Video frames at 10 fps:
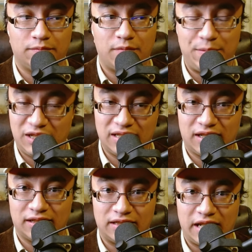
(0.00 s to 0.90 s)
maybe
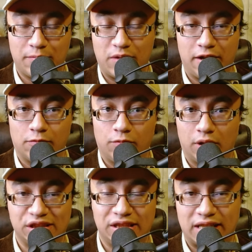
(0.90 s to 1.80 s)
the the Empire
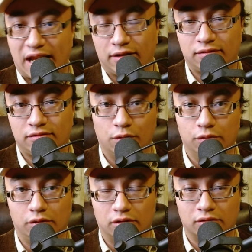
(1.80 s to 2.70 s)
wasn't that
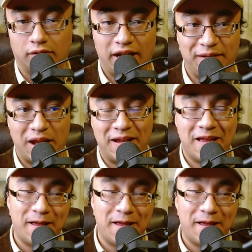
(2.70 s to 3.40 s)
cool, right?